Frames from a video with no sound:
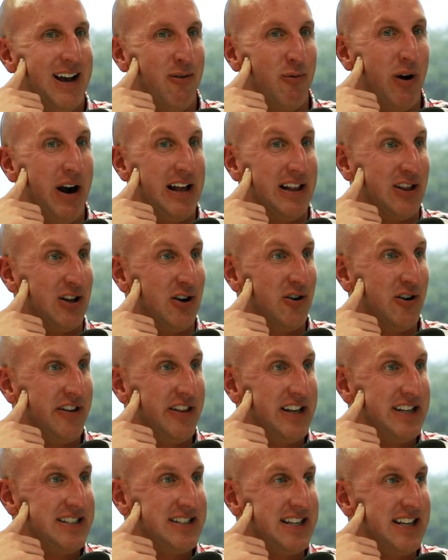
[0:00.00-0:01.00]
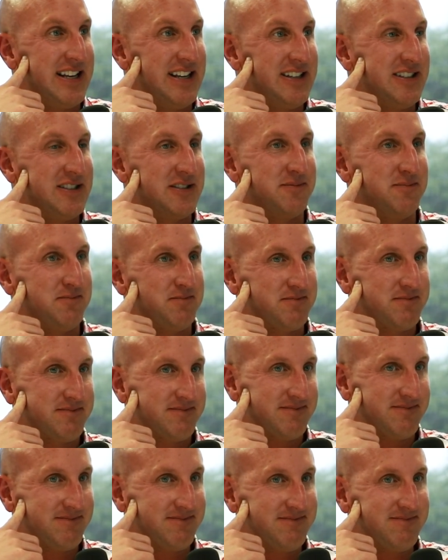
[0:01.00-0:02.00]
And where I learned these things,
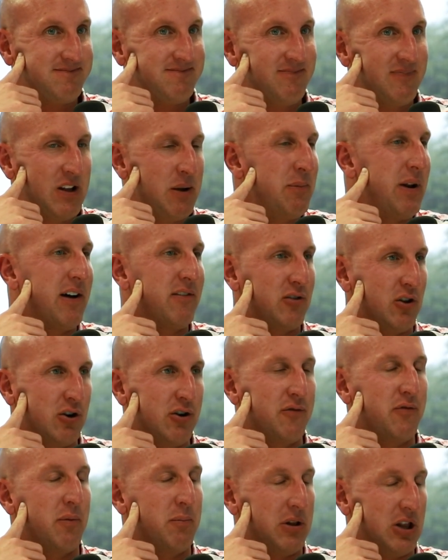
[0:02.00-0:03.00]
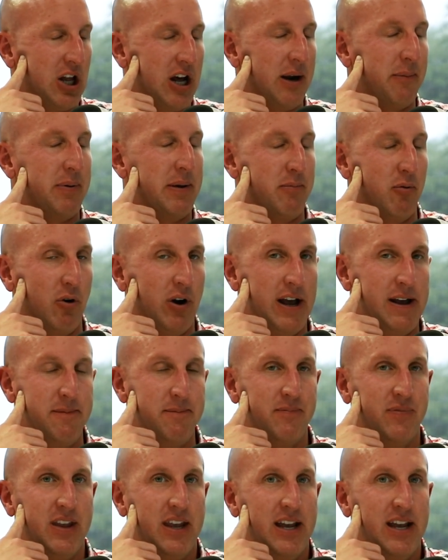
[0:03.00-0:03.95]
I mean, I've learned it from a lot of people, right?